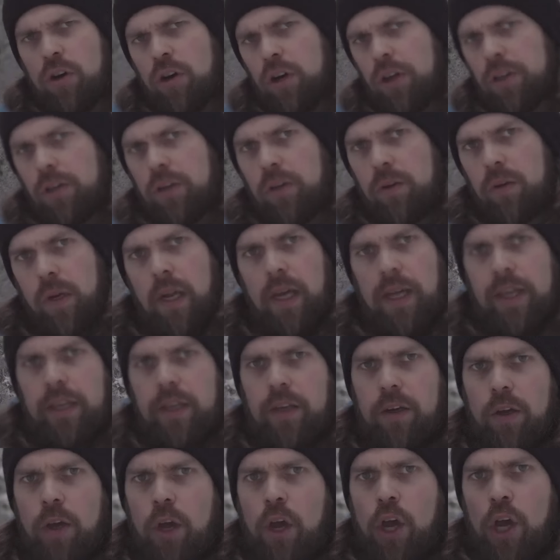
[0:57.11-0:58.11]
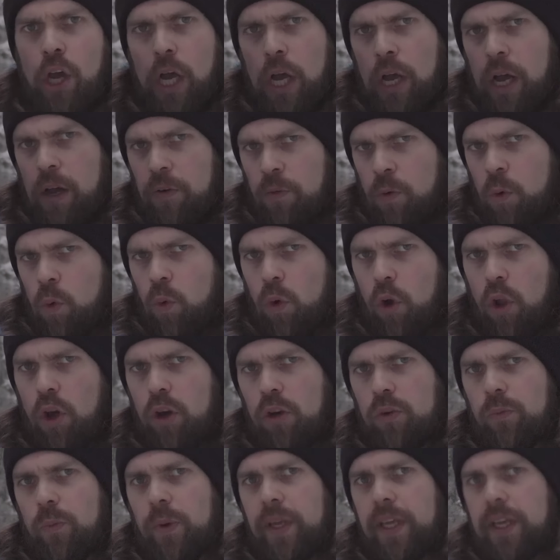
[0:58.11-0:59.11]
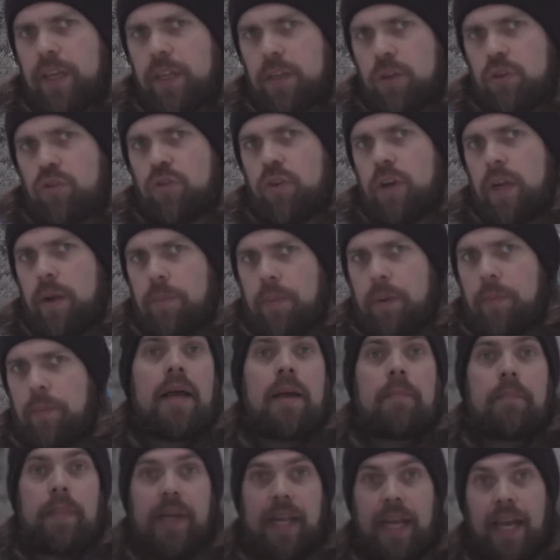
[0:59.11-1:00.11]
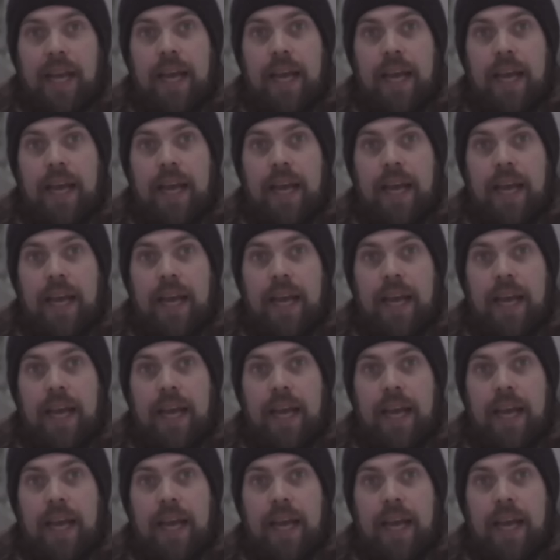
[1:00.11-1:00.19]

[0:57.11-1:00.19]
on a long weekend trip. But I